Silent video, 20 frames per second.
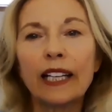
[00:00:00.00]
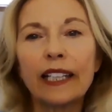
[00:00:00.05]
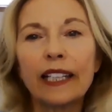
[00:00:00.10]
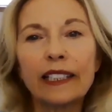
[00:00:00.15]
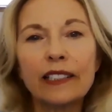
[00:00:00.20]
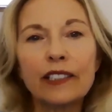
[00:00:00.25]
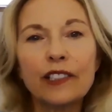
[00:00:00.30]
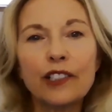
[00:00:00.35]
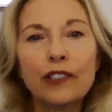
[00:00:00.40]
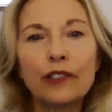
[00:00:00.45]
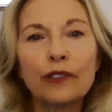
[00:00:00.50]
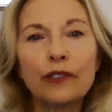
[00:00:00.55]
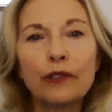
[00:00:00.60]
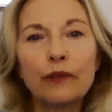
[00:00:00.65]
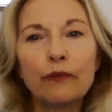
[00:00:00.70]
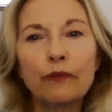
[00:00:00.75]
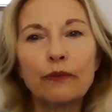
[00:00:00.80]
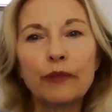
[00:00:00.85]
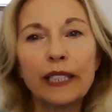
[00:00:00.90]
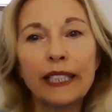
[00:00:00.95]

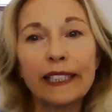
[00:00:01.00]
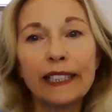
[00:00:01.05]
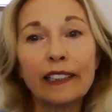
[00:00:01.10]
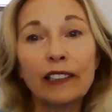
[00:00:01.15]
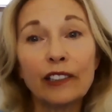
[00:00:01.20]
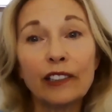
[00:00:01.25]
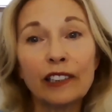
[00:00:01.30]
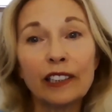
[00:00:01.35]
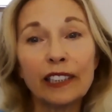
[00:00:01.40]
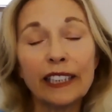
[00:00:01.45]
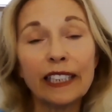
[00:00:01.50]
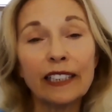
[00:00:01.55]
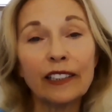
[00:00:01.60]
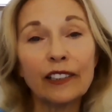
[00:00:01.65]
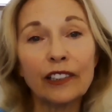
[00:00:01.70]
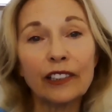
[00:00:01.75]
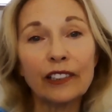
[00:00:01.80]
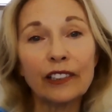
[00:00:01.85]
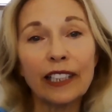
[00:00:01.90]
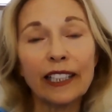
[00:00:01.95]
into being a good leader.